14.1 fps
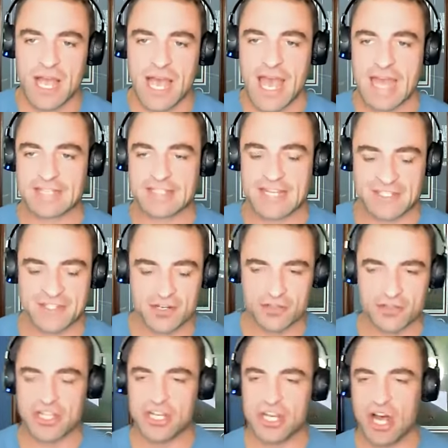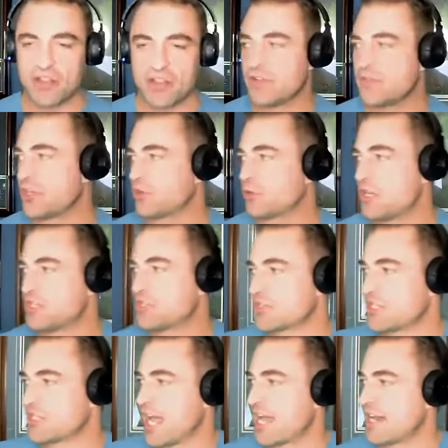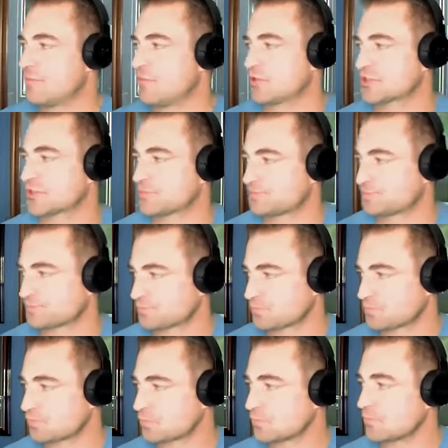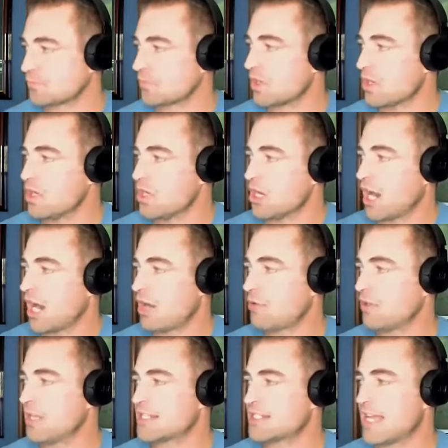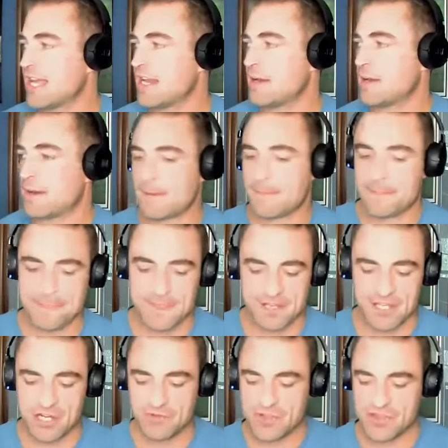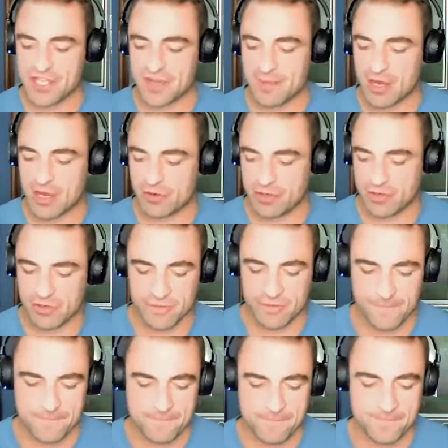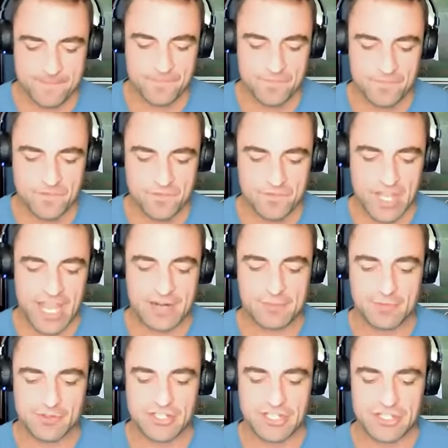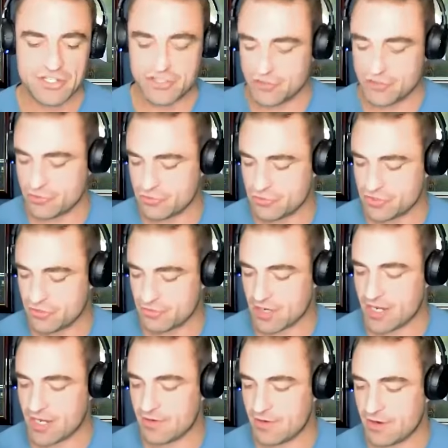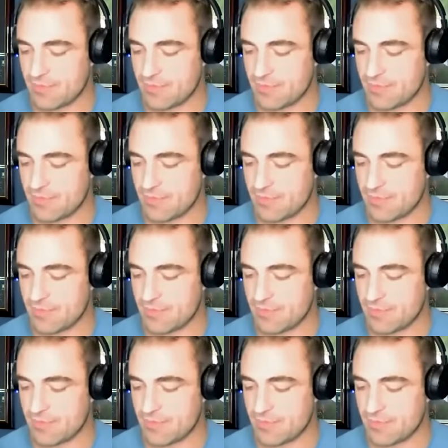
And as I started looking to other living creatures and animals, I realized that, if you think about animals in zoos, right?